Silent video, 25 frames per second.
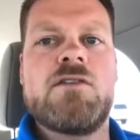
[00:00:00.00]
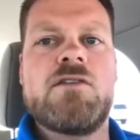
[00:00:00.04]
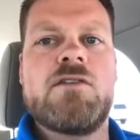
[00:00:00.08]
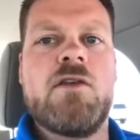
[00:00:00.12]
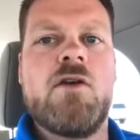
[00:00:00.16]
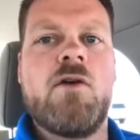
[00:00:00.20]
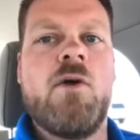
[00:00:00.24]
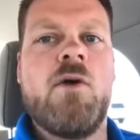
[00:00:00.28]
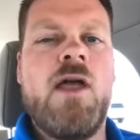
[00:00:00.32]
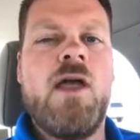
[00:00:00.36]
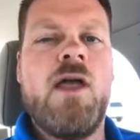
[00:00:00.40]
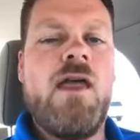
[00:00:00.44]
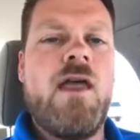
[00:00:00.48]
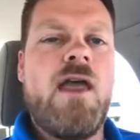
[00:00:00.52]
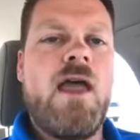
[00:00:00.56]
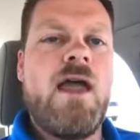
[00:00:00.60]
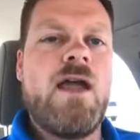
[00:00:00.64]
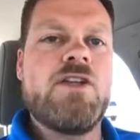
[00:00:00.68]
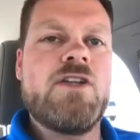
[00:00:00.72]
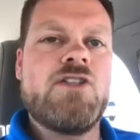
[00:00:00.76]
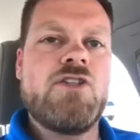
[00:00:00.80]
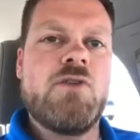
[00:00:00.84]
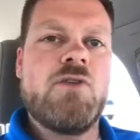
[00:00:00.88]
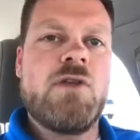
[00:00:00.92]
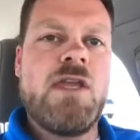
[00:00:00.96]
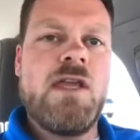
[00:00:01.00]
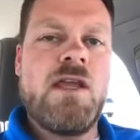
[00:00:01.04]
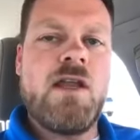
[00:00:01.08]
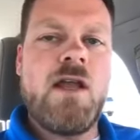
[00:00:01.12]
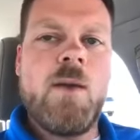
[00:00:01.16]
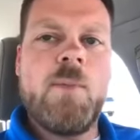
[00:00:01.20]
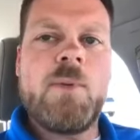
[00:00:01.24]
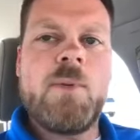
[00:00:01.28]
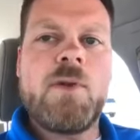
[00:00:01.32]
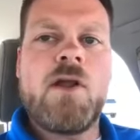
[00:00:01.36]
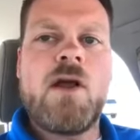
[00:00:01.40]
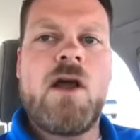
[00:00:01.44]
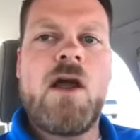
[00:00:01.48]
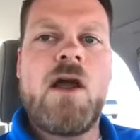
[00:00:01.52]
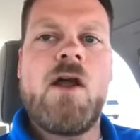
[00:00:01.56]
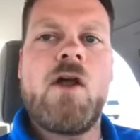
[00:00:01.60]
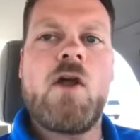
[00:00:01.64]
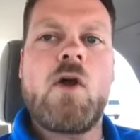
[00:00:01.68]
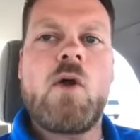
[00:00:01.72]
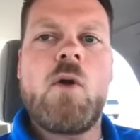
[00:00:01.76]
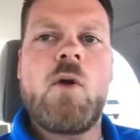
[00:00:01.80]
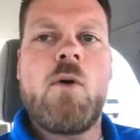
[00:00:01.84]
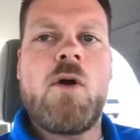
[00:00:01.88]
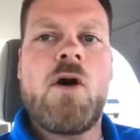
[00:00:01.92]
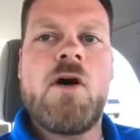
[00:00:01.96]
So as you get up in higher
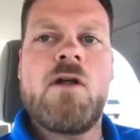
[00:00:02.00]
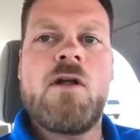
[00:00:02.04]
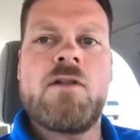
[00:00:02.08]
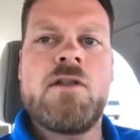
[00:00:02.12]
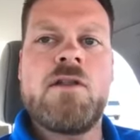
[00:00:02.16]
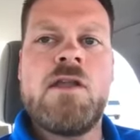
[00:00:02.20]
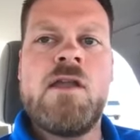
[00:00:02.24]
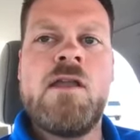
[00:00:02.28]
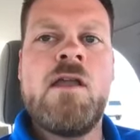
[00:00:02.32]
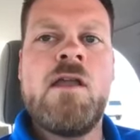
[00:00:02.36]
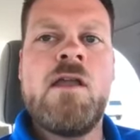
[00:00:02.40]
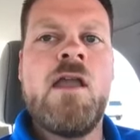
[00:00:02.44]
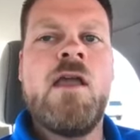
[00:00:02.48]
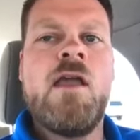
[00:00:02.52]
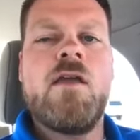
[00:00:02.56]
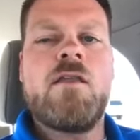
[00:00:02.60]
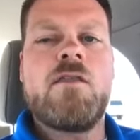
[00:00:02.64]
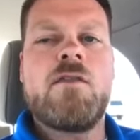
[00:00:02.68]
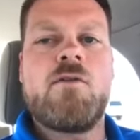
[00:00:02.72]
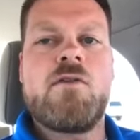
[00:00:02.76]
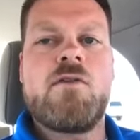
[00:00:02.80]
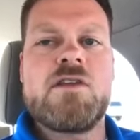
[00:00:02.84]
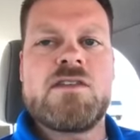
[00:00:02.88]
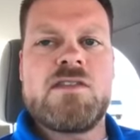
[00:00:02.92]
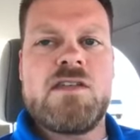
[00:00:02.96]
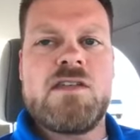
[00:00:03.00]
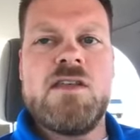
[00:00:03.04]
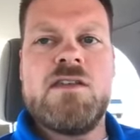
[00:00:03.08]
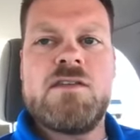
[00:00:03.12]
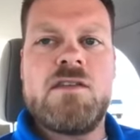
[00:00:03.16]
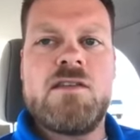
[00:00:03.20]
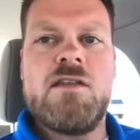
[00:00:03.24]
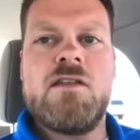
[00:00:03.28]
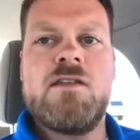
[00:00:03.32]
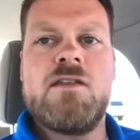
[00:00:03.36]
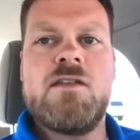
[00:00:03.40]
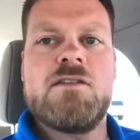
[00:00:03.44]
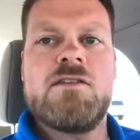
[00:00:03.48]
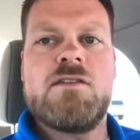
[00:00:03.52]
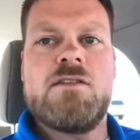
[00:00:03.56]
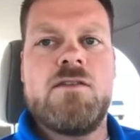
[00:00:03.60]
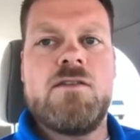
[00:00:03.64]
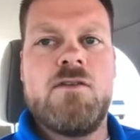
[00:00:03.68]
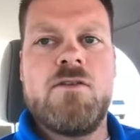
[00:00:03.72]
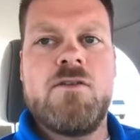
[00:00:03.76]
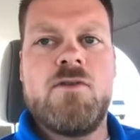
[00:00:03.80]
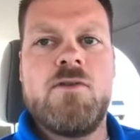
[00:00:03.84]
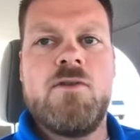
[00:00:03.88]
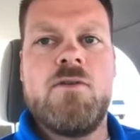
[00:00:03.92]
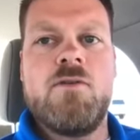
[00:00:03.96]
quality, the resistance
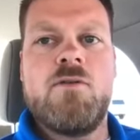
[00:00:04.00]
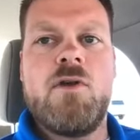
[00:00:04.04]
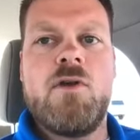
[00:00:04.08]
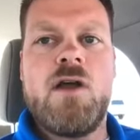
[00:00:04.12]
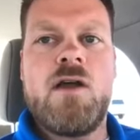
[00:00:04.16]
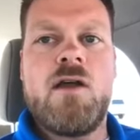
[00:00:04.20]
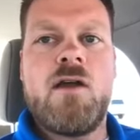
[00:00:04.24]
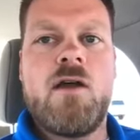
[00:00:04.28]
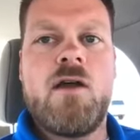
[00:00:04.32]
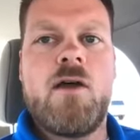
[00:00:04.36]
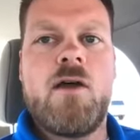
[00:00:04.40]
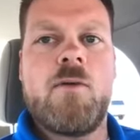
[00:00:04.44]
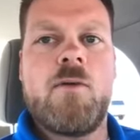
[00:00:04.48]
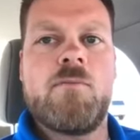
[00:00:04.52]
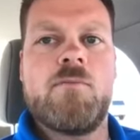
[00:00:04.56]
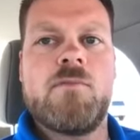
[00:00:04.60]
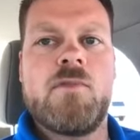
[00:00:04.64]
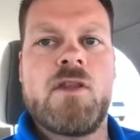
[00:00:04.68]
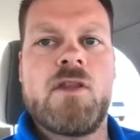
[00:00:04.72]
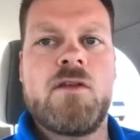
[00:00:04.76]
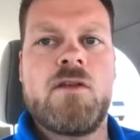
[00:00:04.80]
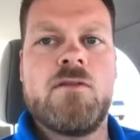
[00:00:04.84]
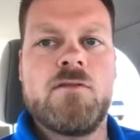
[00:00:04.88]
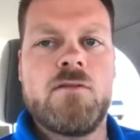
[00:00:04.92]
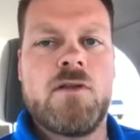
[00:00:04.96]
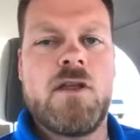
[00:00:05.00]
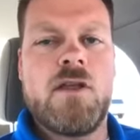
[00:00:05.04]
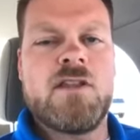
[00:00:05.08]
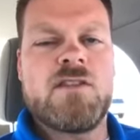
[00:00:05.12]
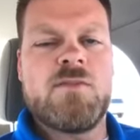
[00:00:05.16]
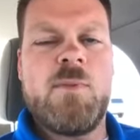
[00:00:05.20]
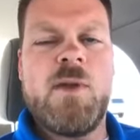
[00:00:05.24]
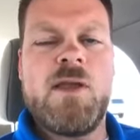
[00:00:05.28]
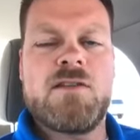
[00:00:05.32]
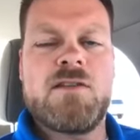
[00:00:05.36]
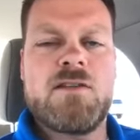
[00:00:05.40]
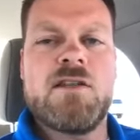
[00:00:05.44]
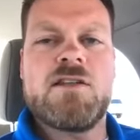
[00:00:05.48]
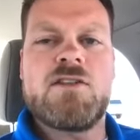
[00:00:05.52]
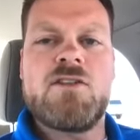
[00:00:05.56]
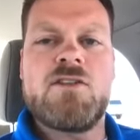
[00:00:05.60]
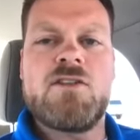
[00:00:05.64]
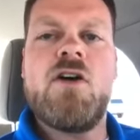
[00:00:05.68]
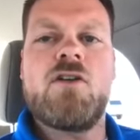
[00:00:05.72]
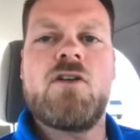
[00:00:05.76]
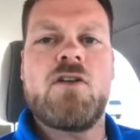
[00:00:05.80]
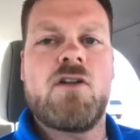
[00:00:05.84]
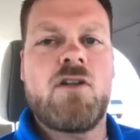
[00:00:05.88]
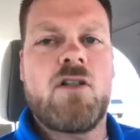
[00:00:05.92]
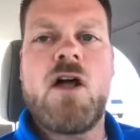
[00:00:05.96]
to it's
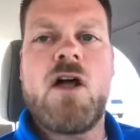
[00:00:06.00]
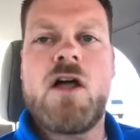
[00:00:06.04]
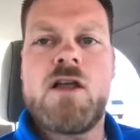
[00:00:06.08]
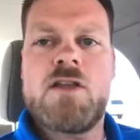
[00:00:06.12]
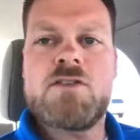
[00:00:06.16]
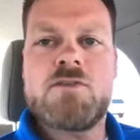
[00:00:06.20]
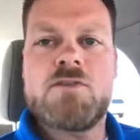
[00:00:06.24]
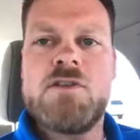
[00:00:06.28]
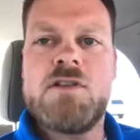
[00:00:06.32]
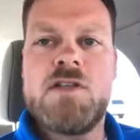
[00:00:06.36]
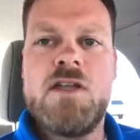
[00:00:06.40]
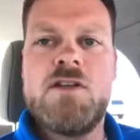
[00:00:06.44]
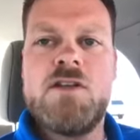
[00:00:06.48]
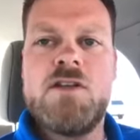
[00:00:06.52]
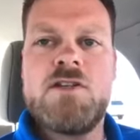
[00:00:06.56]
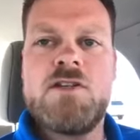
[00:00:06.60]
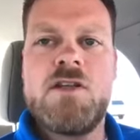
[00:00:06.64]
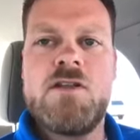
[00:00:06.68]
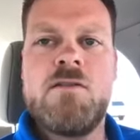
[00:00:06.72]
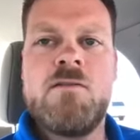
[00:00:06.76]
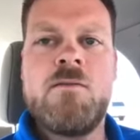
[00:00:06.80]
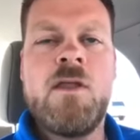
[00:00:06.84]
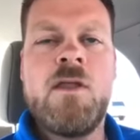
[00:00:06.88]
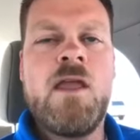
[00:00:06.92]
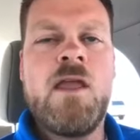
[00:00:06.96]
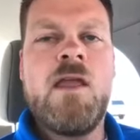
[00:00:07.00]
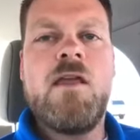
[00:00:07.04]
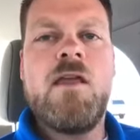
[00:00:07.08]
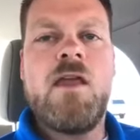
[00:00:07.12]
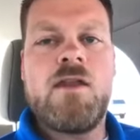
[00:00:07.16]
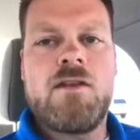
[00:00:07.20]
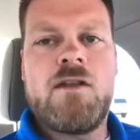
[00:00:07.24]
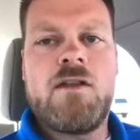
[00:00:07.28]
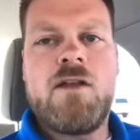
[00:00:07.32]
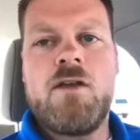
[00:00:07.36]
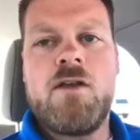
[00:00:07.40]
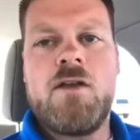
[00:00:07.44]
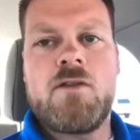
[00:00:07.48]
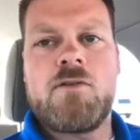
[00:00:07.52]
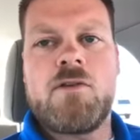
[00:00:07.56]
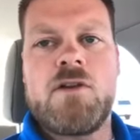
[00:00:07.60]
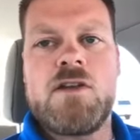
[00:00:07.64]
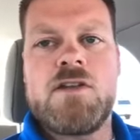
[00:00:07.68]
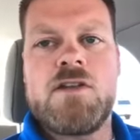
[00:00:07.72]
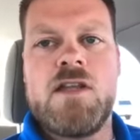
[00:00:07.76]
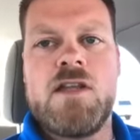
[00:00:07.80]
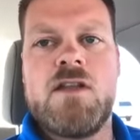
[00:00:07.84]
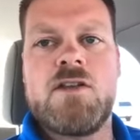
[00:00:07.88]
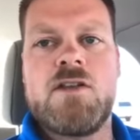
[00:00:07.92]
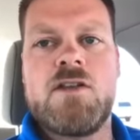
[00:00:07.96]
called gloss retention and color
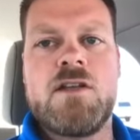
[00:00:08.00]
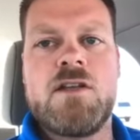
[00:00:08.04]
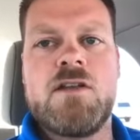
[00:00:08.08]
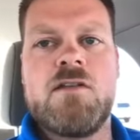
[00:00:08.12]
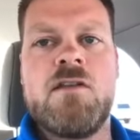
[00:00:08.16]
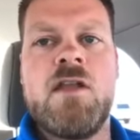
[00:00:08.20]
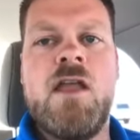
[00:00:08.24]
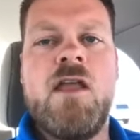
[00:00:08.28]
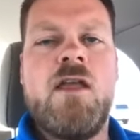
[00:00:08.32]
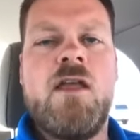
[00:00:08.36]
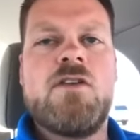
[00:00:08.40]
retention.